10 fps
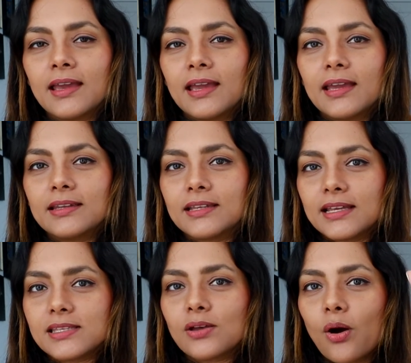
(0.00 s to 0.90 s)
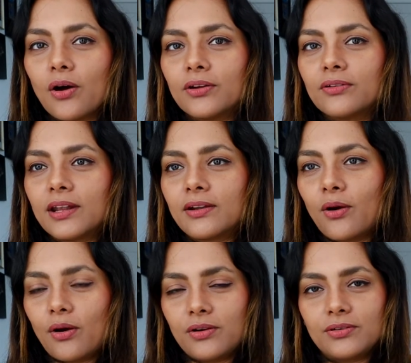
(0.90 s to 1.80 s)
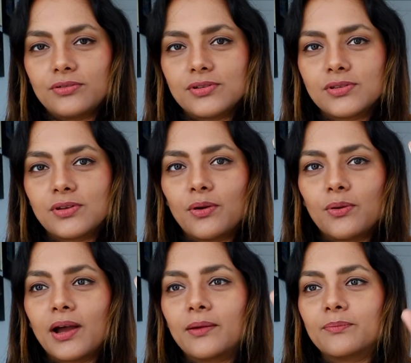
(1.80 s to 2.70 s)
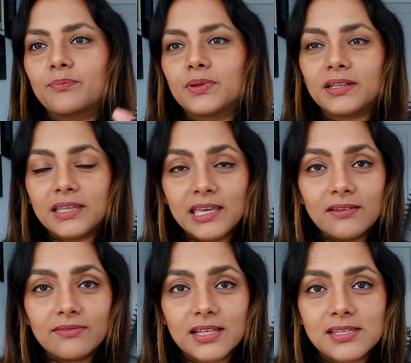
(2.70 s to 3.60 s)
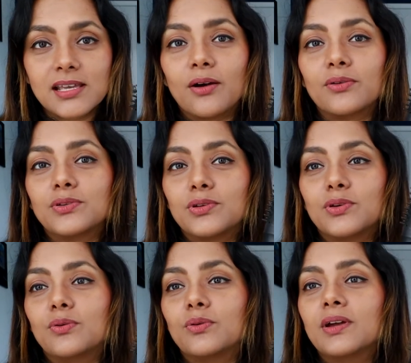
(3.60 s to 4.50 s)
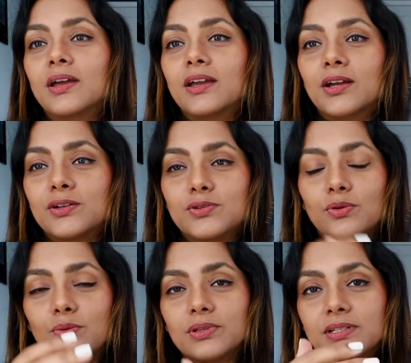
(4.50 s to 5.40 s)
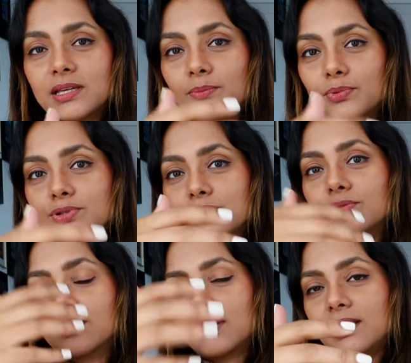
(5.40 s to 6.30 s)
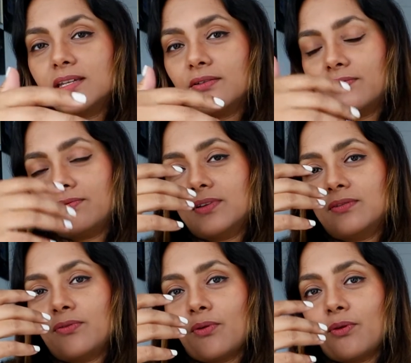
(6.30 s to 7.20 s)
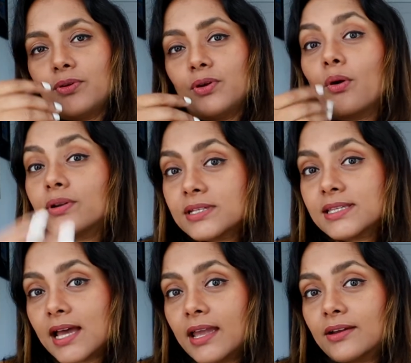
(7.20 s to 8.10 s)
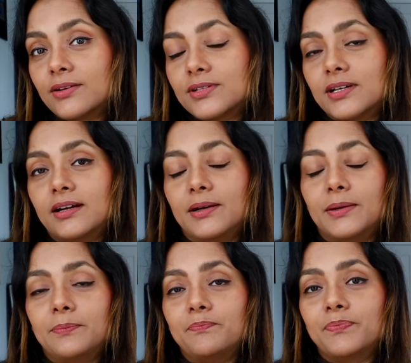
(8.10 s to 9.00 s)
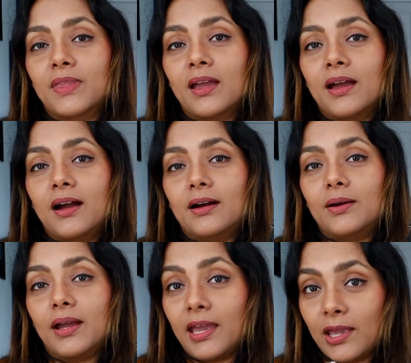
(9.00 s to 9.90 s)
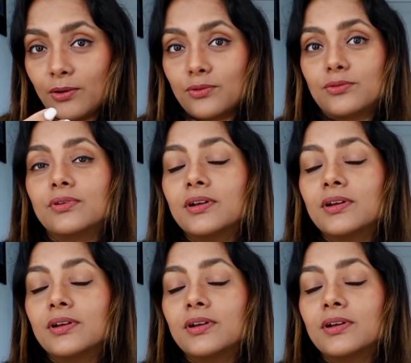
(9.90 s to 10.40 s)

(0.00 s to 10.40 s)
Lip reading: it gets hotter and hotter. So I believe that's how you control the temperature or the heat for your desired hair